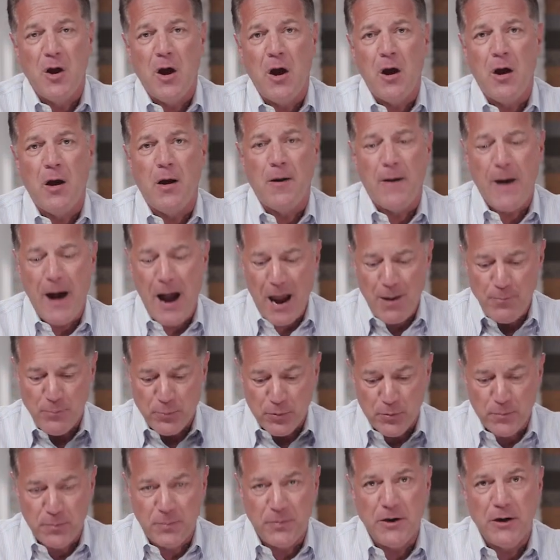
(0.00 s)
I
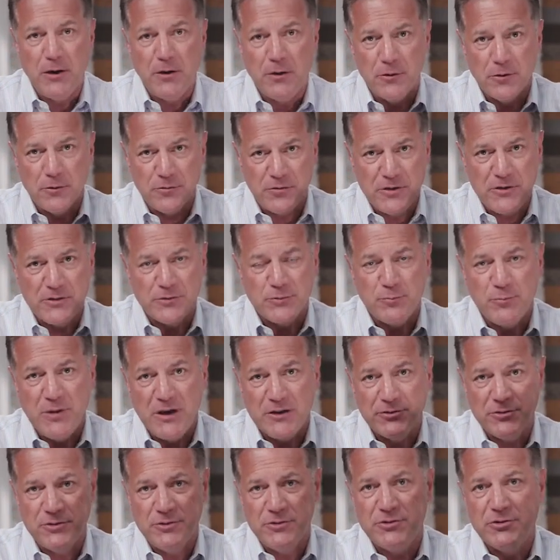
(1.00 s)
prepare these
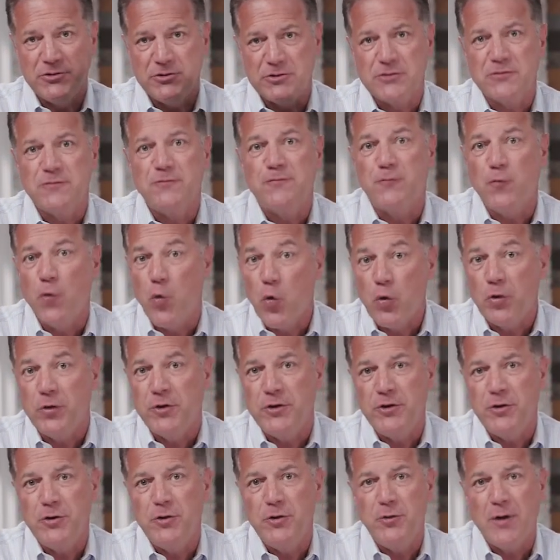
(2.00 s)
messages for
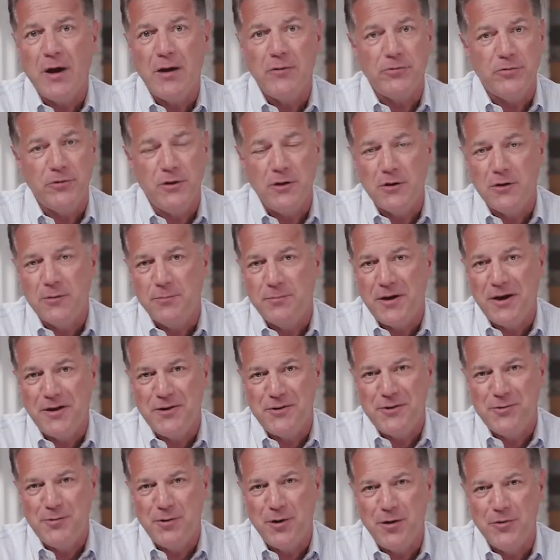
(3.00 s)
you. I think
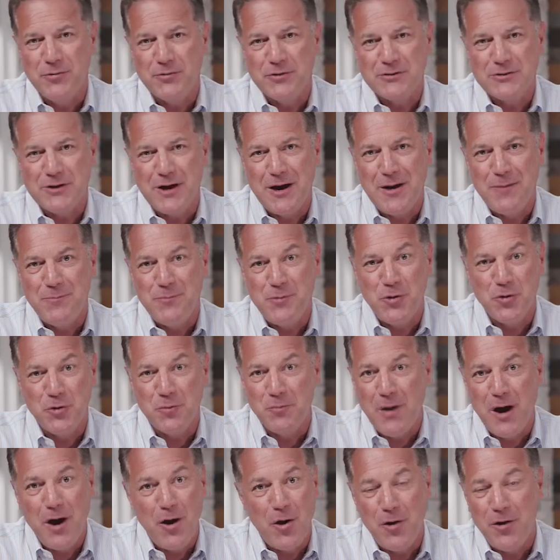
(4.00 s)
about you all the time. You're
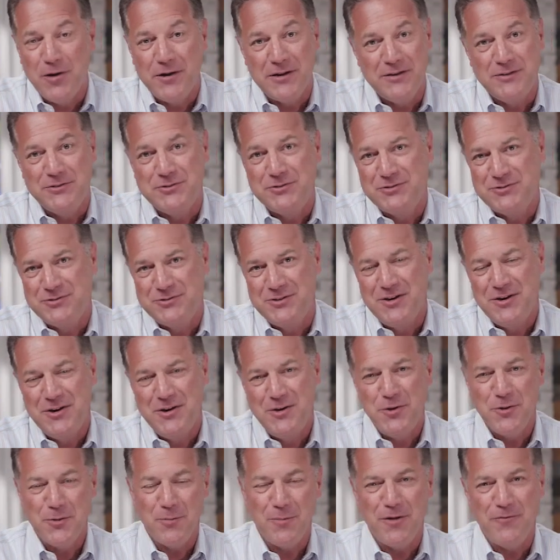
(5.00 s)
my audience.
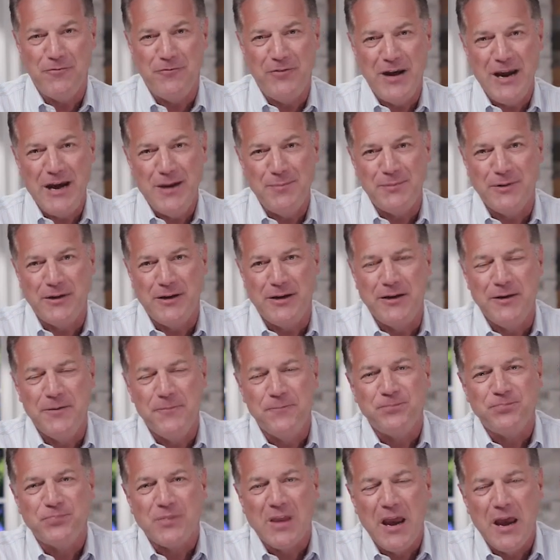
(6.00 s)
You're my family.
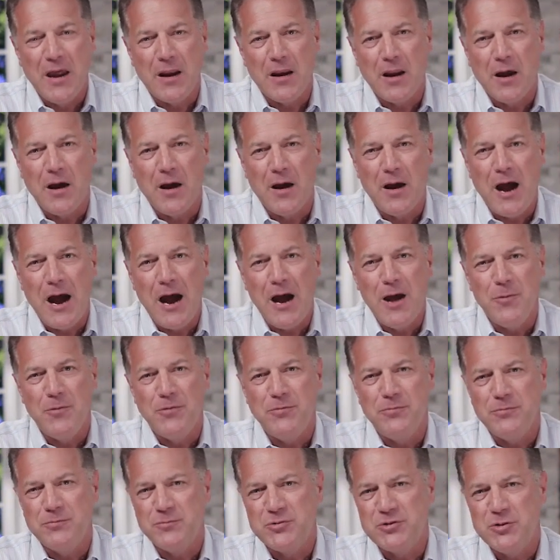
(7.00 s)
And
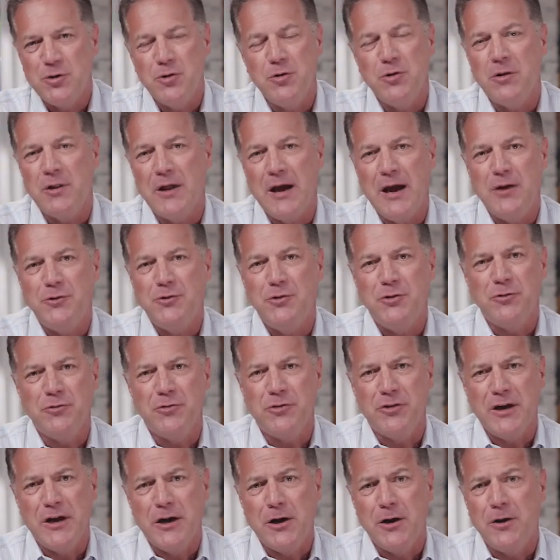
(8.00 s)
I'm so glad you're
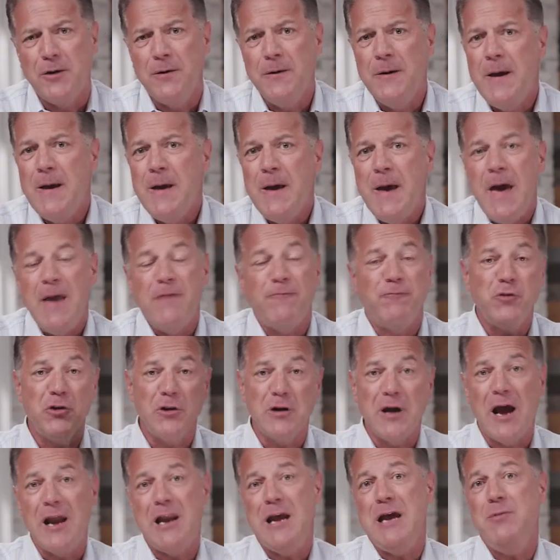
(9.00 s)
there. And if you're
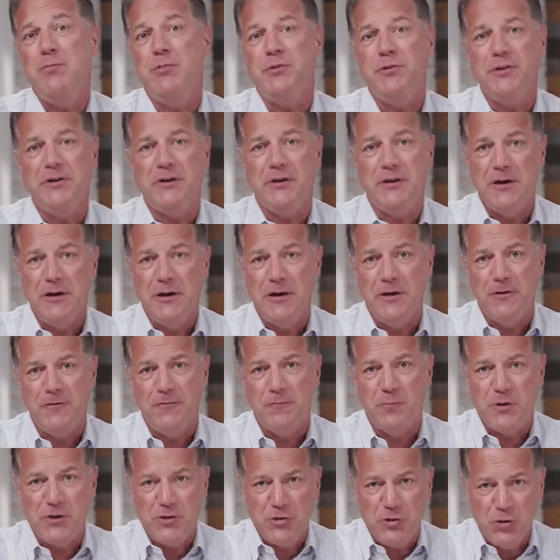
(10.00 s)
not able to
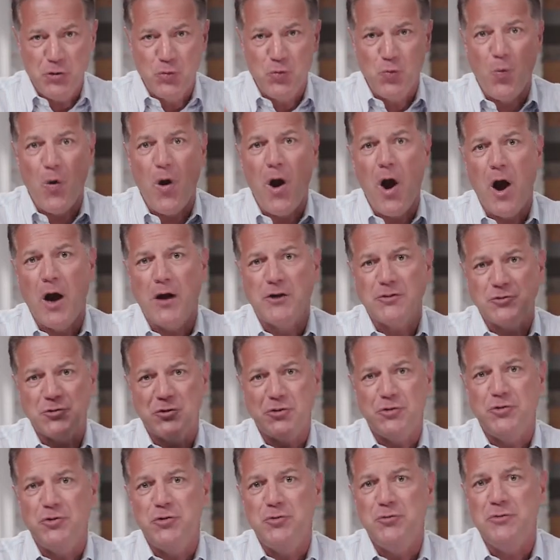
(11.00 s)
give, but you watch
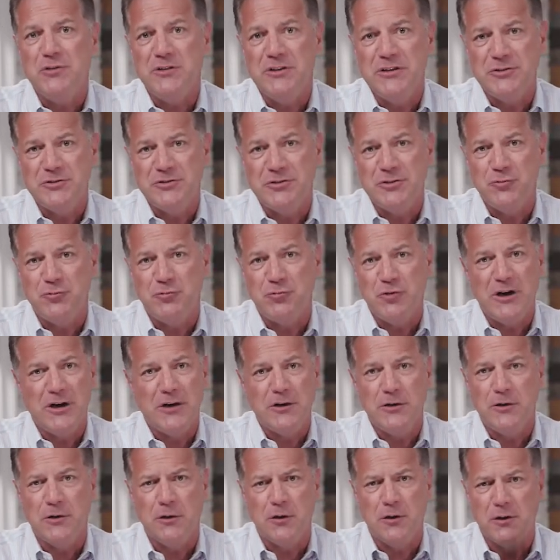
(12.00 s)
or you listen
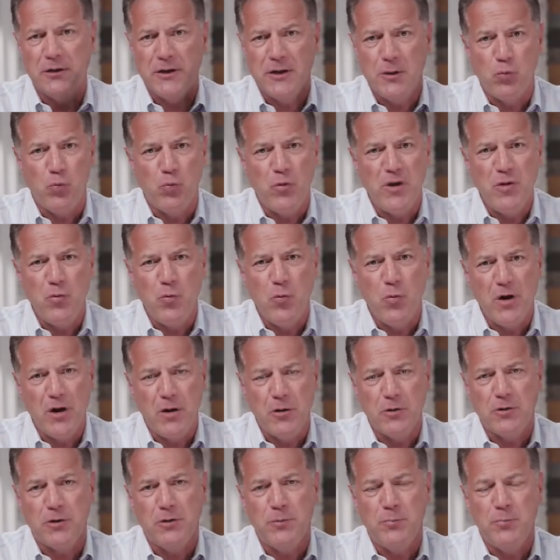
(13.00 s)
regularly, we
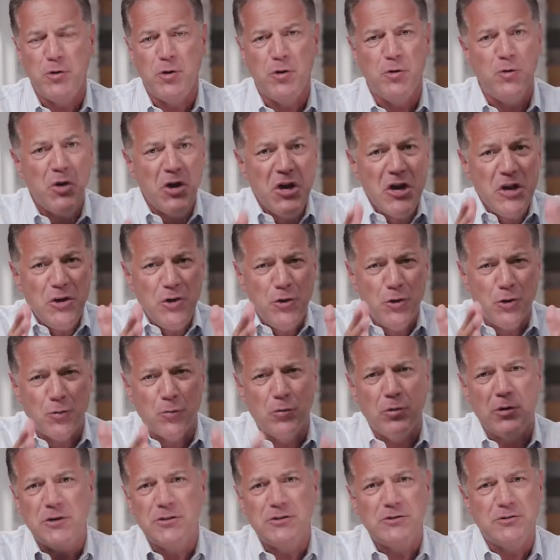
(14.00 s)
welcome you. You're
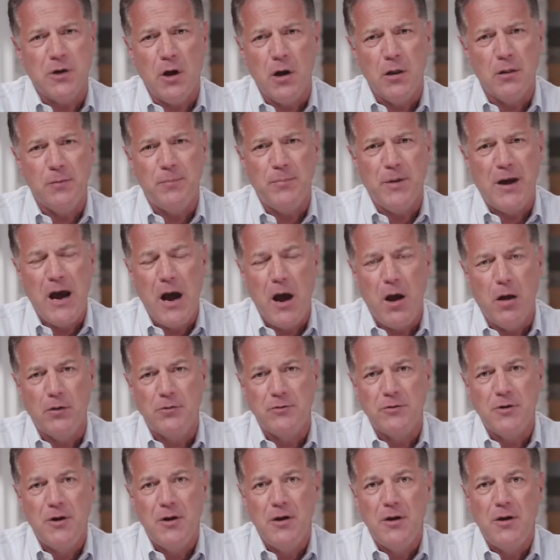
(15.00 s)
what it's all about.
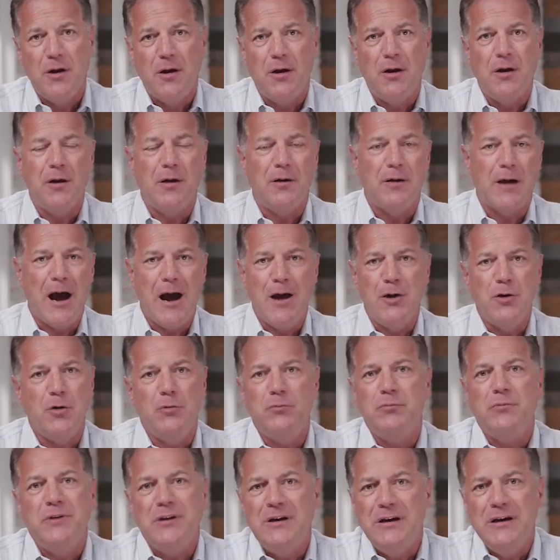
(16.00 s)
I
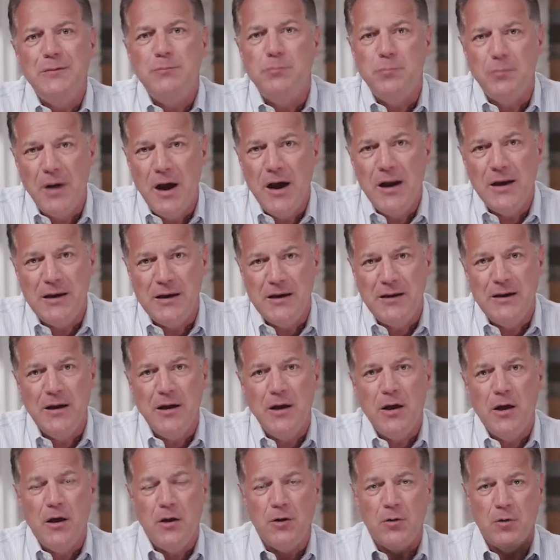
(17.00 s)
don't need money
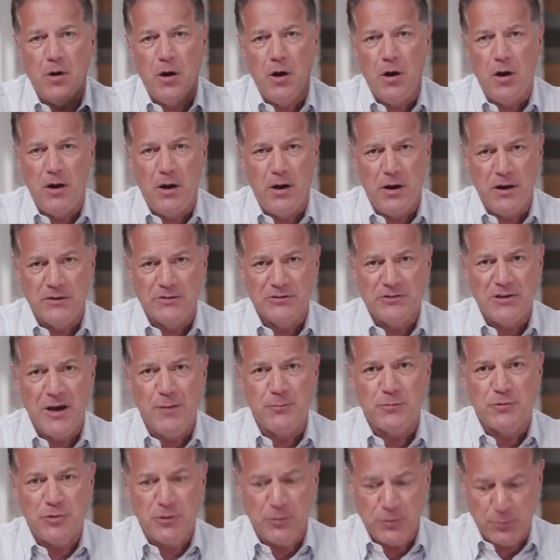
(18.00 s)

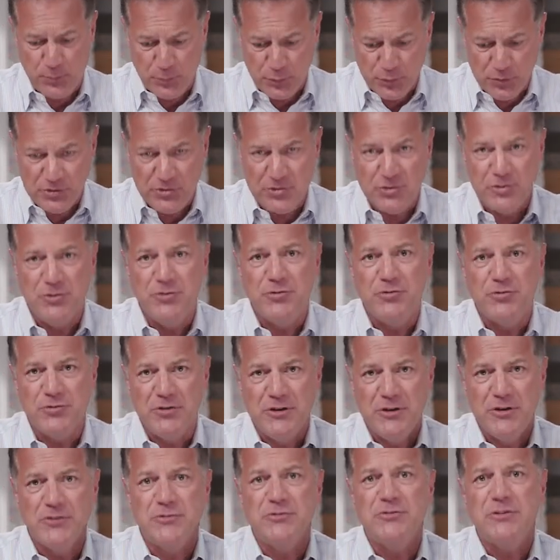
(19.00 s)
except to produce
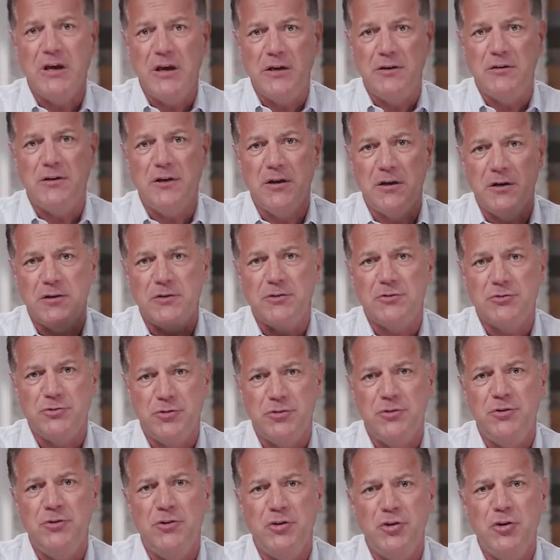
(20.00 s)
this and get it
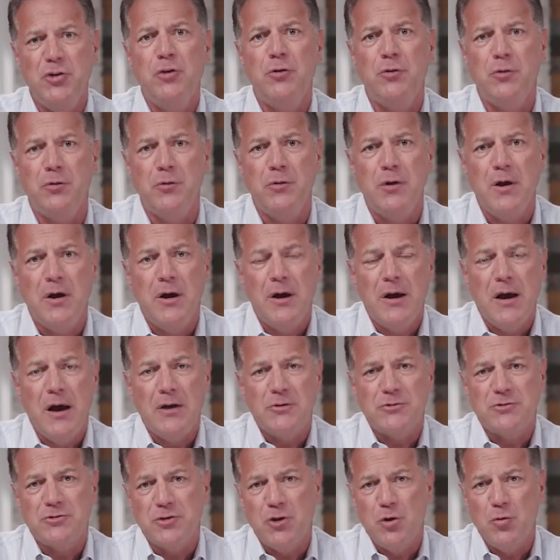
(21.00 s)
to you.
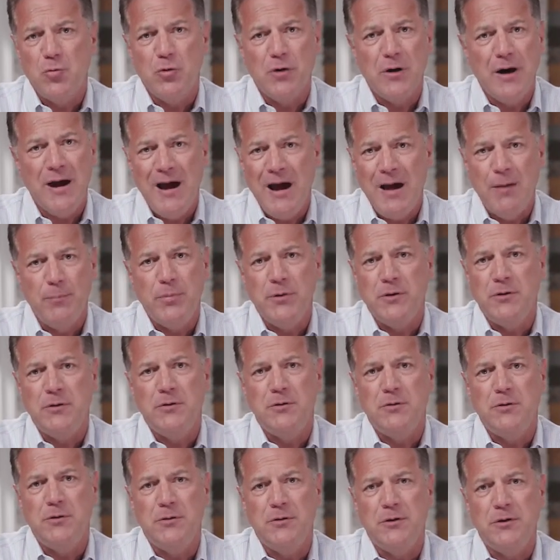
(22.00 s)
And so we're happy to
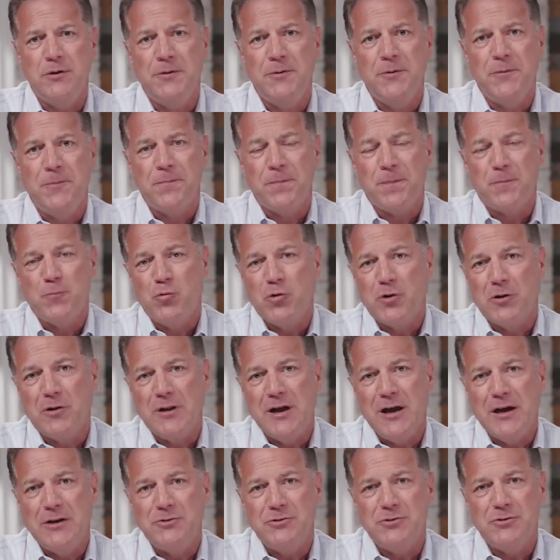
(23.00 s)
do it. We're
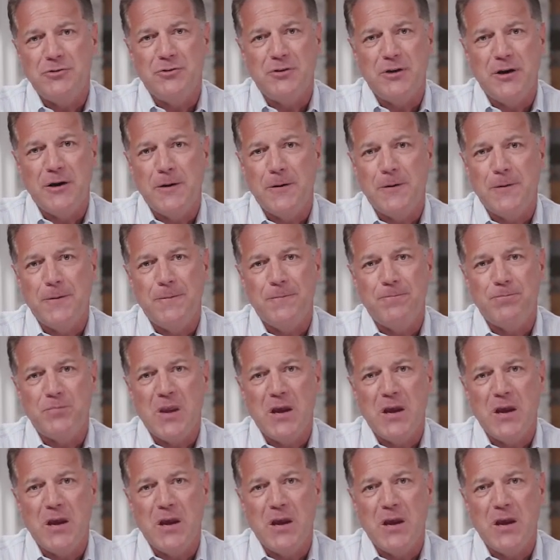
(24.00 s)
glad you're there.